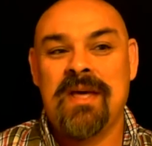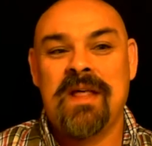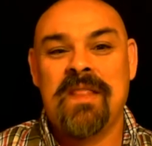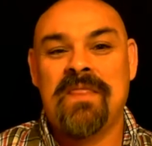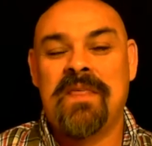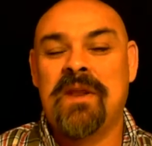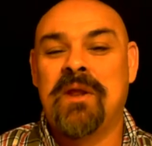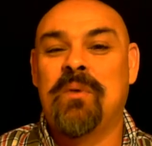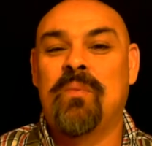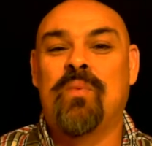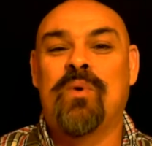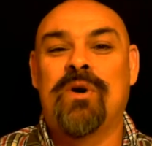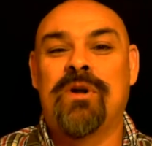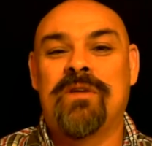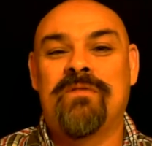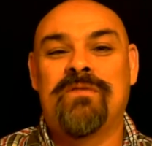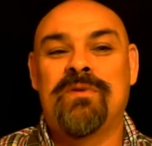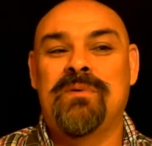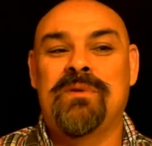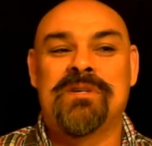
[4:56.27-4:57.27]
than it
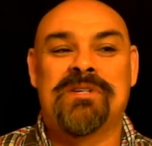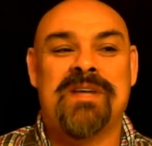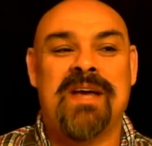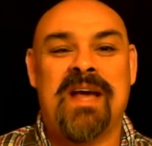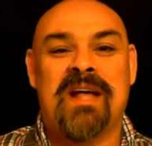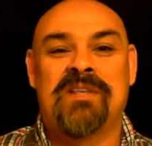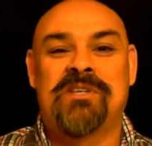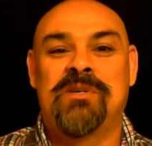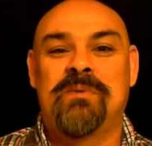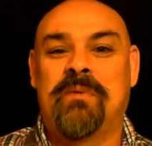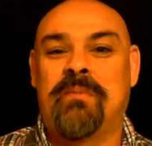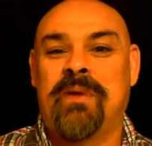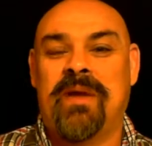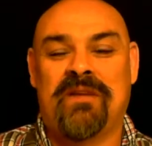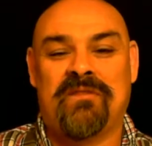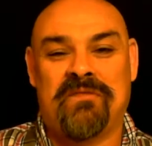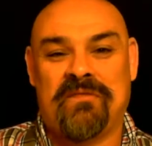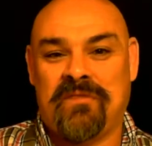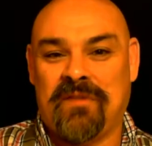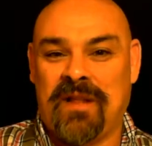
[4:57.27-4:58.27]
would if you just had
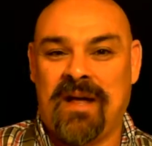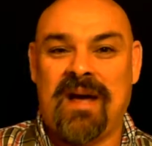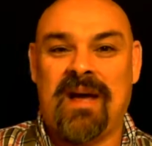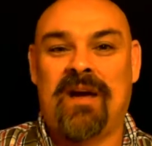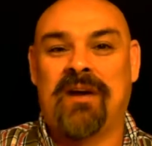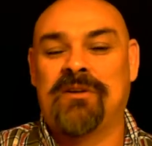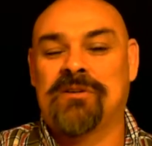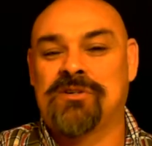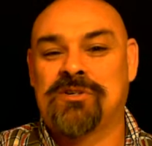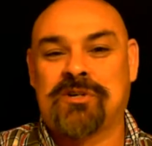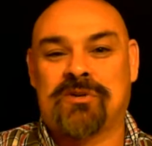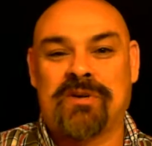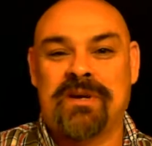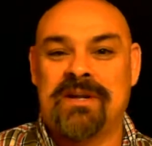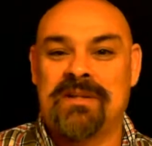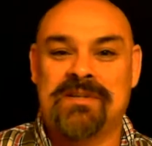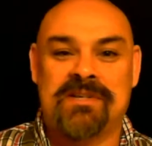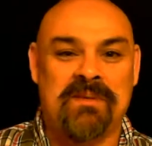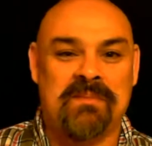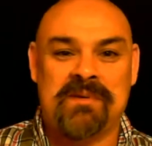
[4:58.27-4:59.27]
Superman fly on the
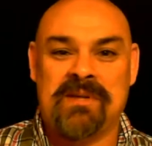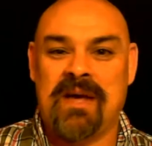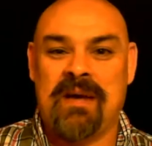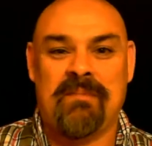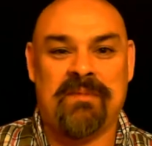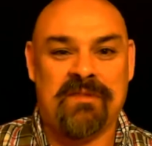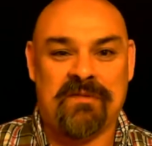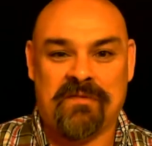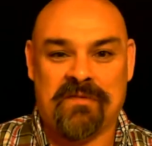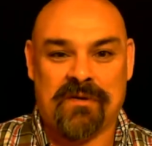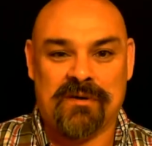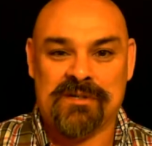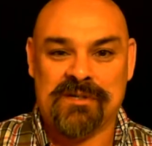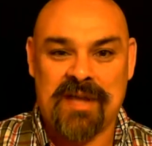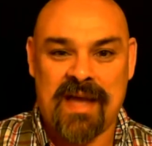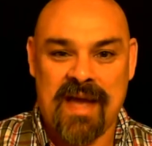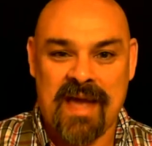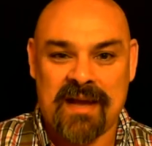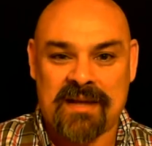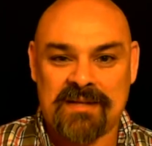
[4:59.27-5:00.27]
screen sometime in the first
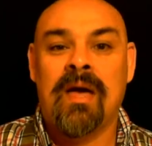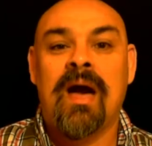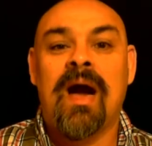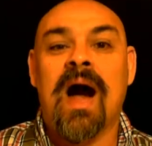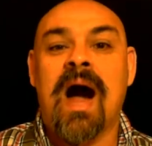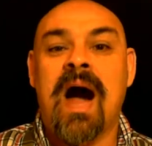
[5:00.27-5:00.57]
act.